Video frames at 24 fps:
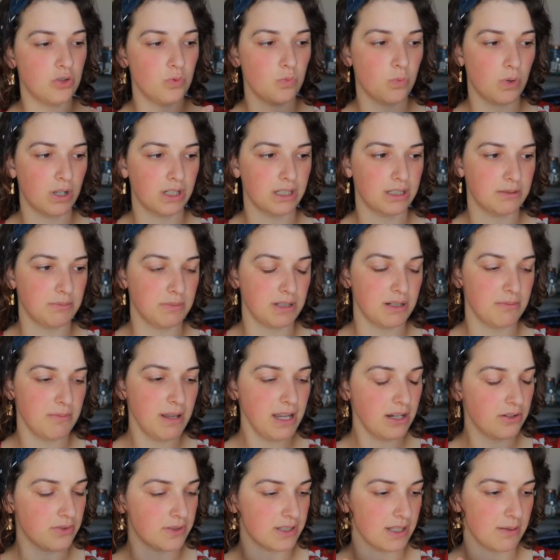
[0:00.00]
wanted me to
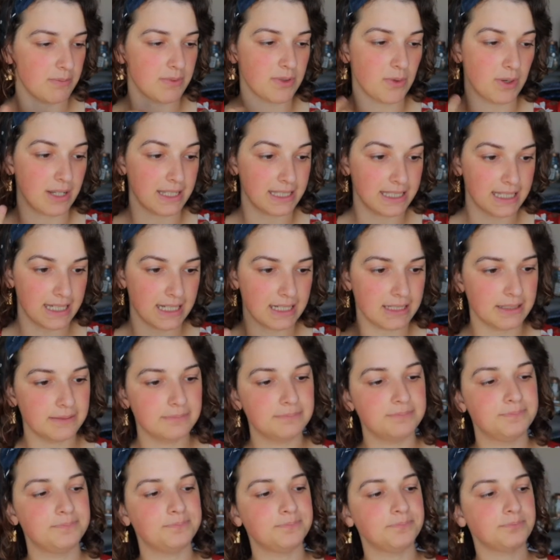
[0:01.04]
make her some, so I did.
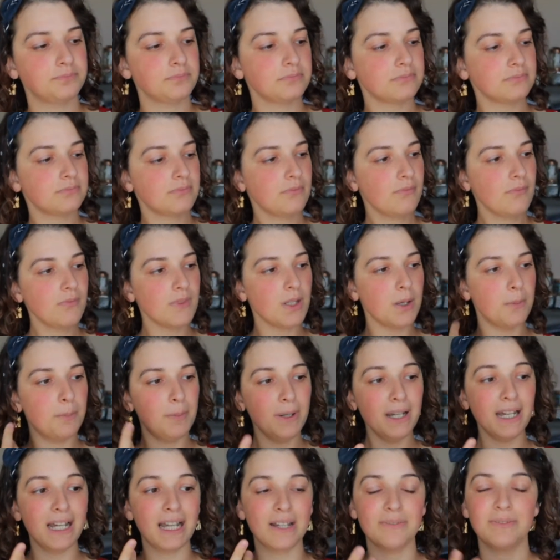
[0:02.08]

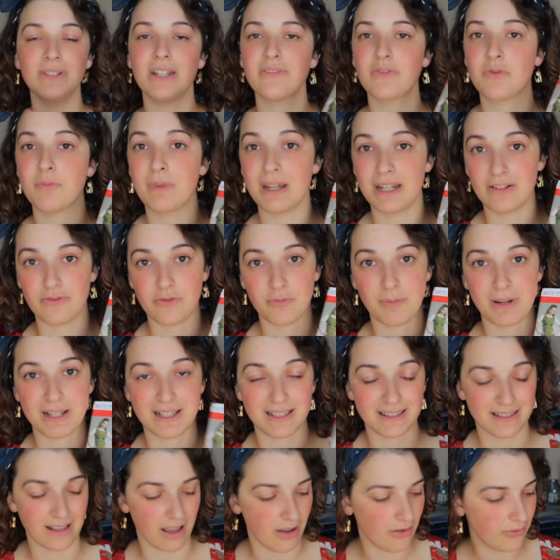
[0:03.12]
But I've never made it for
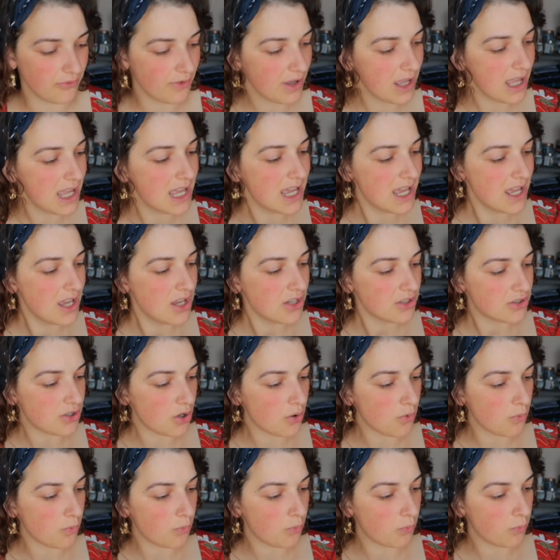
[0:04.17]
myself.
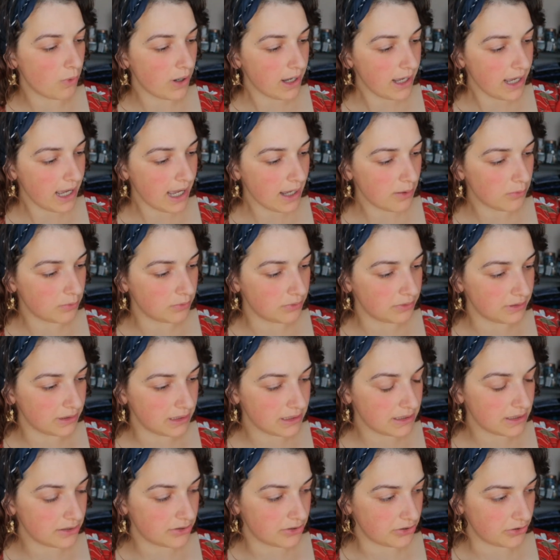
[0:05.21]
So what I will
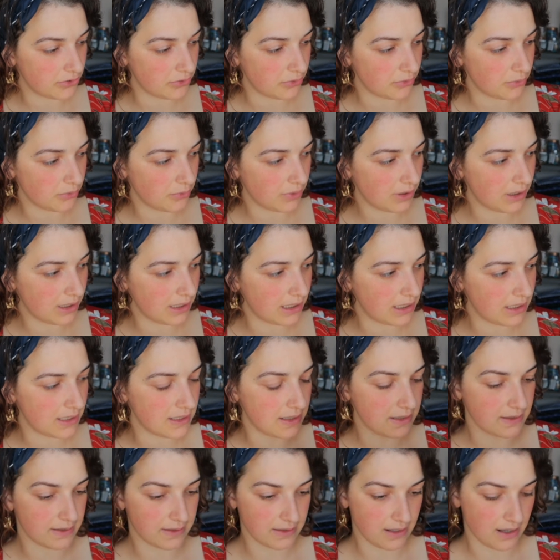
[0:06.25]
need to do
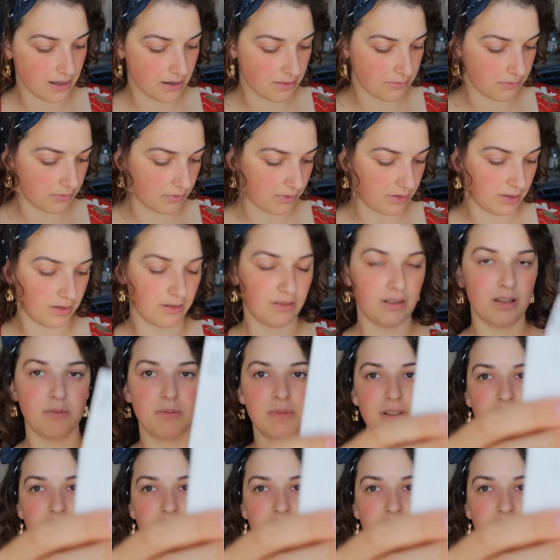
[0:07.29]
is, here, let me